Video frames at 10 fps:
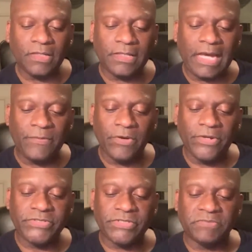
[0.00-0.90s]
Cowboy
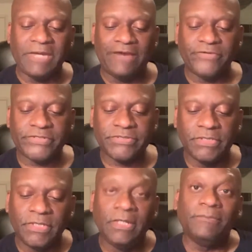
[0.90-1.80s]
Wrestler says Mavericks.
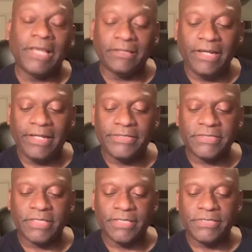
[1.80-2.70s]
Black Lion
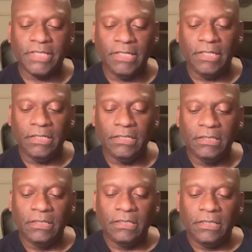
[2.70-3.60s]
says uh,
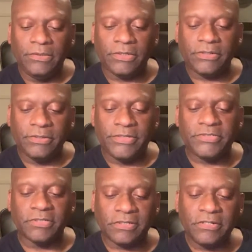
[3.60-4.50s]
the
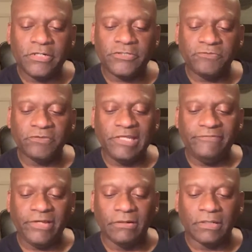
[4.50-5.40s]
it's the curse for
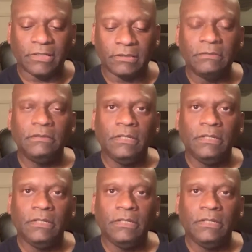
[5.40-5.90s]
leaving Oakland.